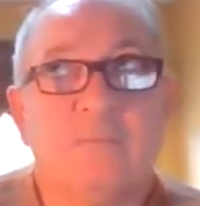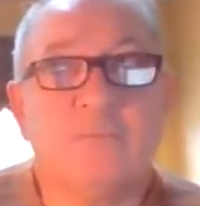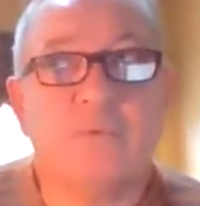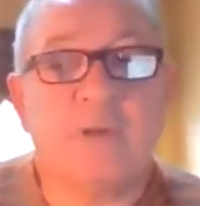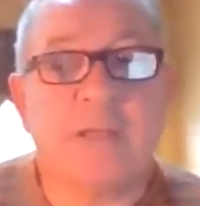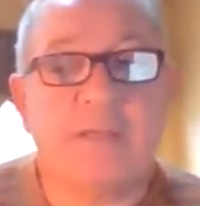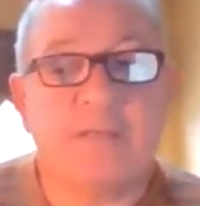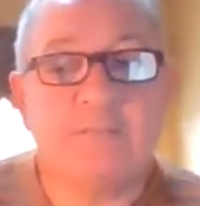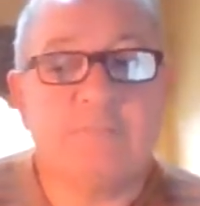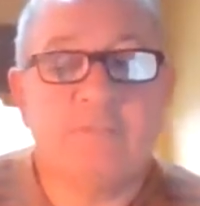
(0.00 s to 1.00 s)
when
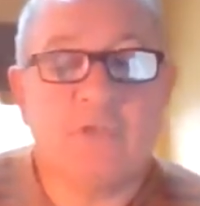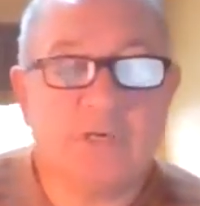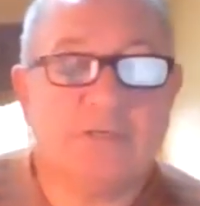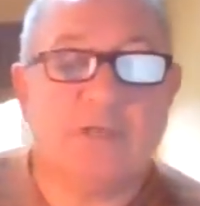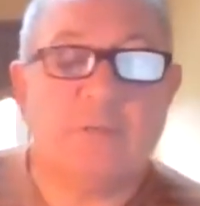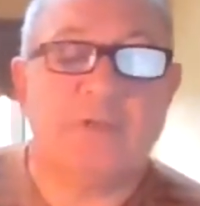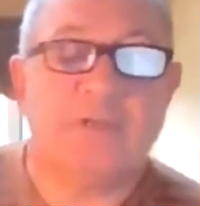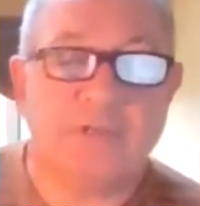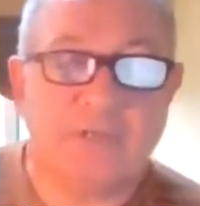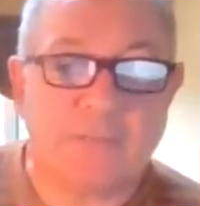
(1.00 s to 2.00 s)
I talked to him and he
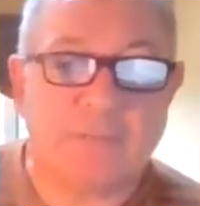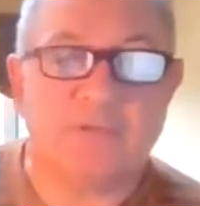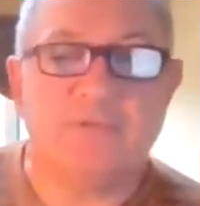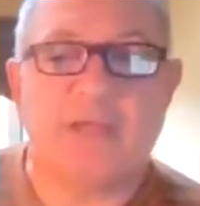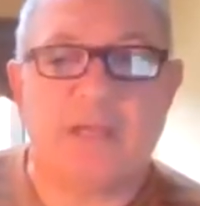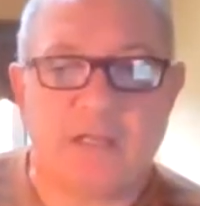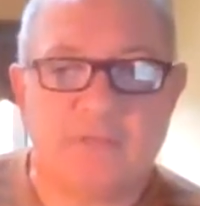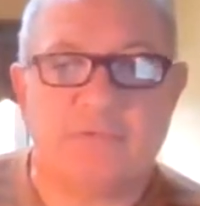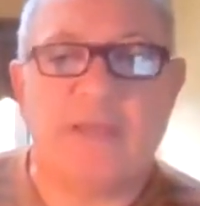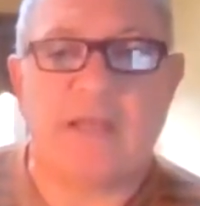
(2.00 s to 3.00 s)
said, yep, I'll do that, I'll
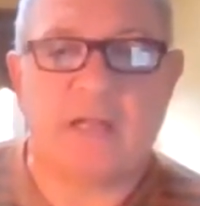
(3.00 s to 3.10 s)
do that,